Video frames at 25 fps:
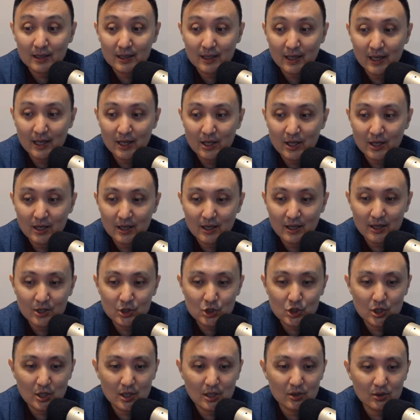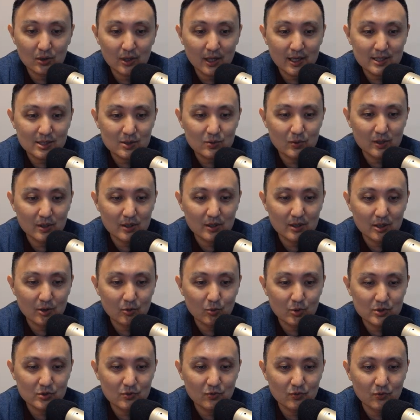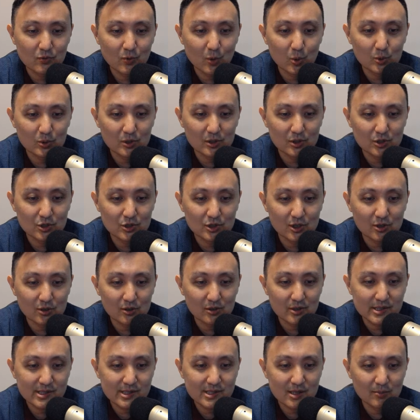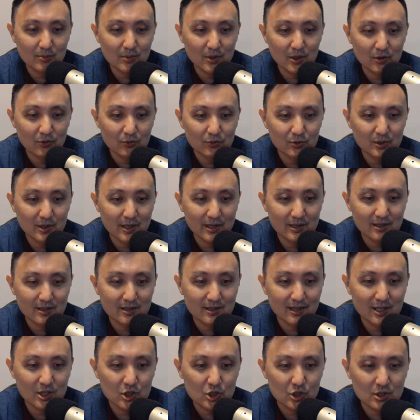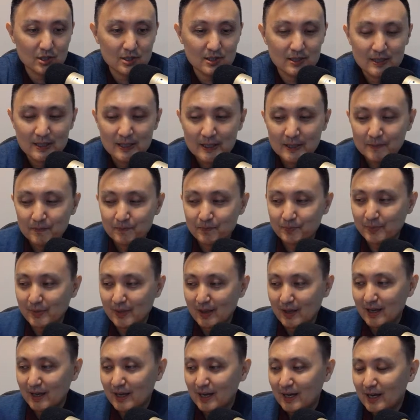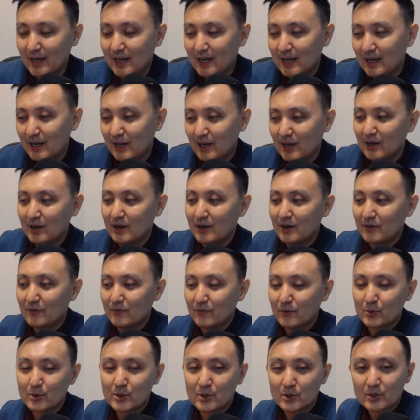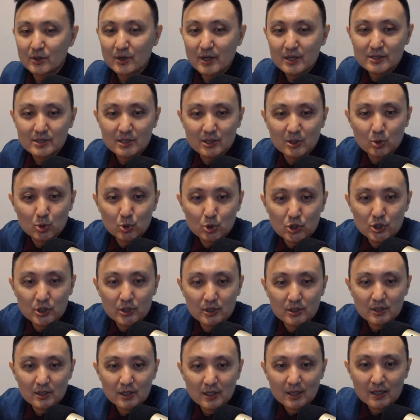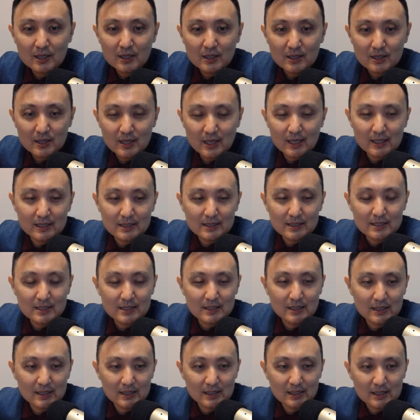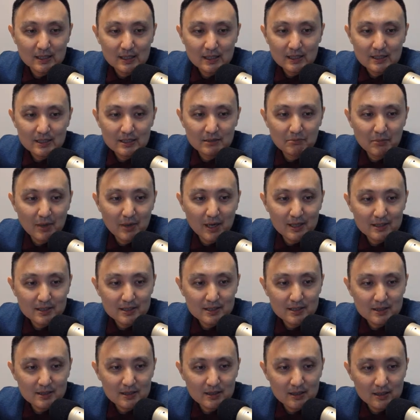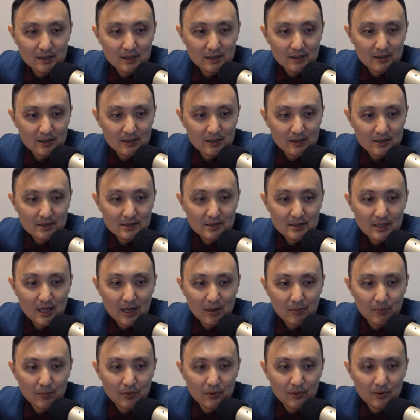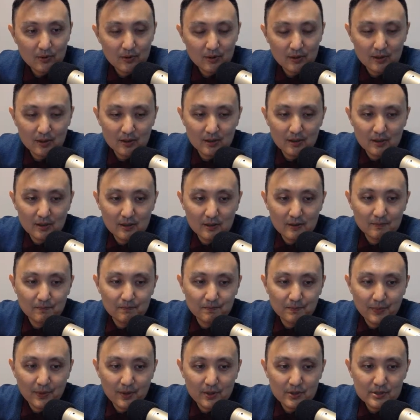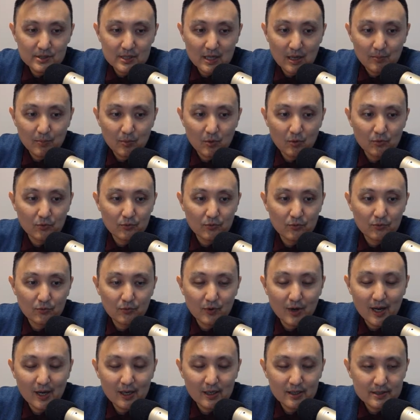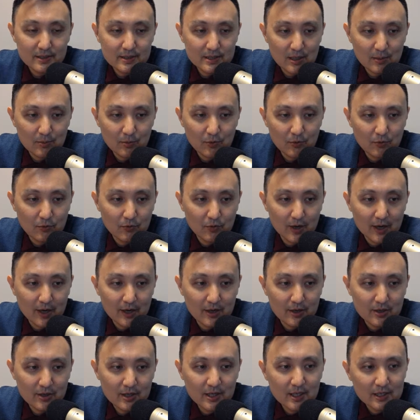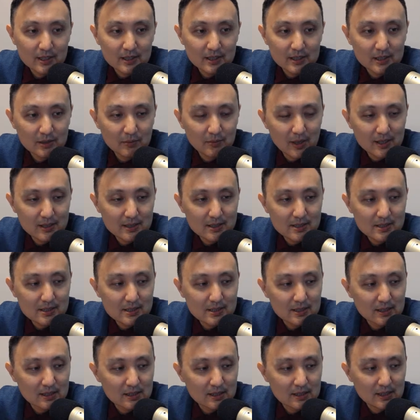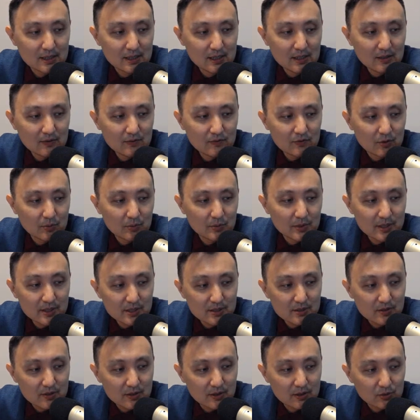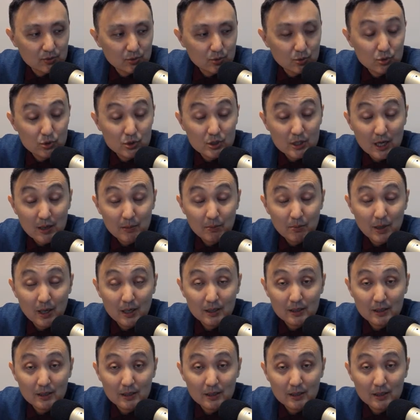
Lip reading: actually last week there was a vote in General Assembly of United Nations for the resolution that demands stop of violence, stop of fire, demands from Israel to stop